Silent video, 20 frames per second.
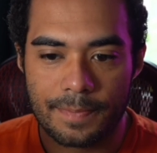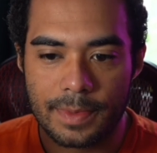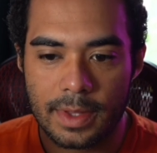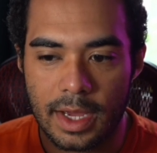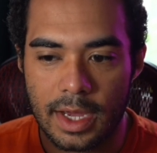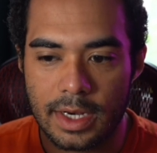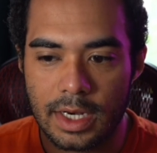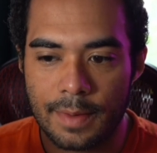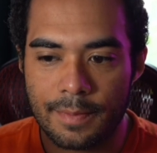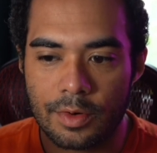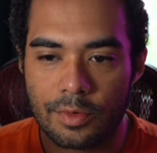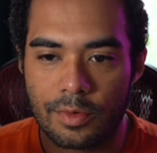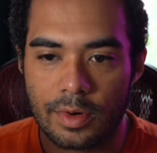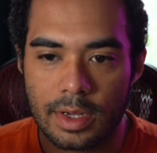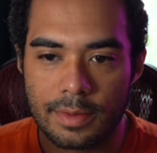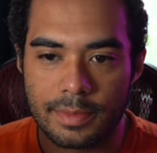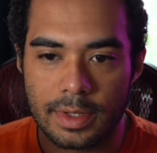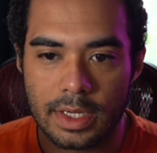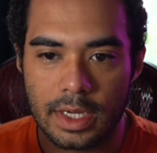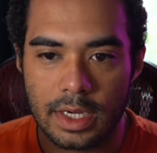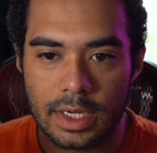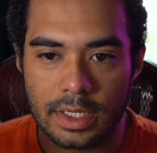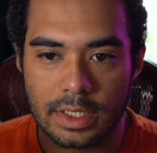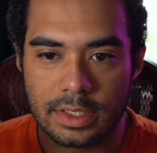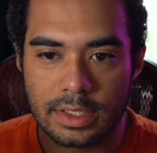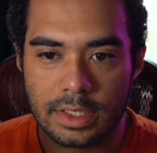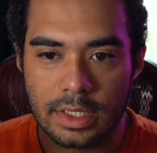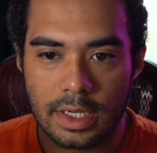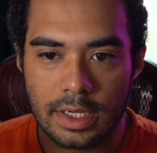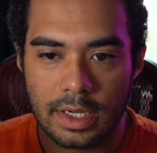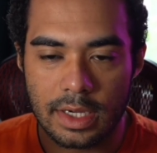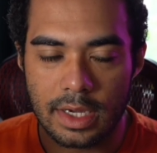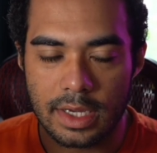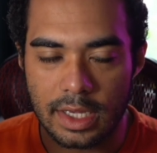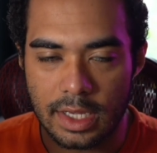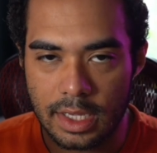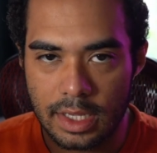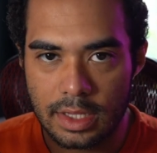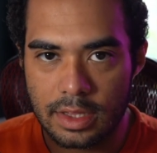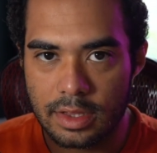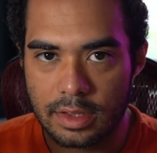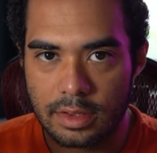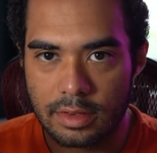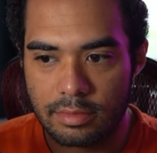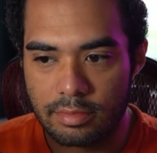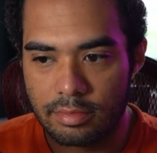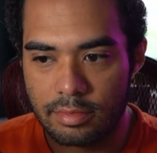number one, because ETH